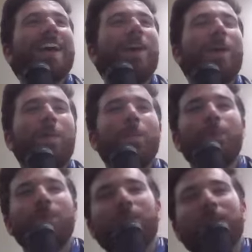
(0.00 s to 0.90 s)

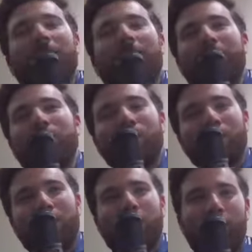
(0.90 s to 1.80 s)
I will
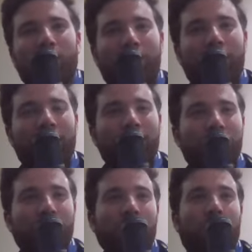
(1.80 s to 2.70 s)
go with
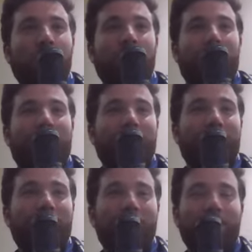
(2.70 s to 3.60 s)
Charlotte
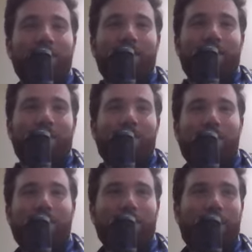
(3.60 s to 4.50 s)

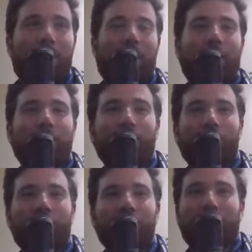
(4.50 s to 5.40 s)
because I
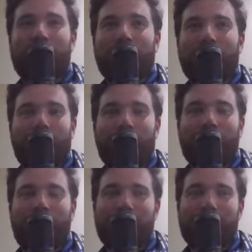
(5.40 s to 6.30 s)
don't think Charlotte's been
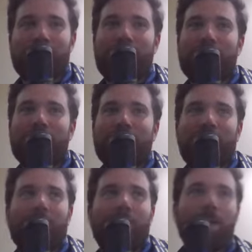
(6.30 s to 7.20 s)
great in the league this
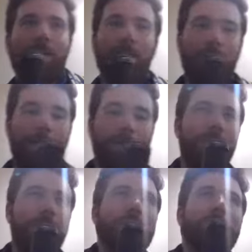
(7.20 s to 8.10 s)
year. Let me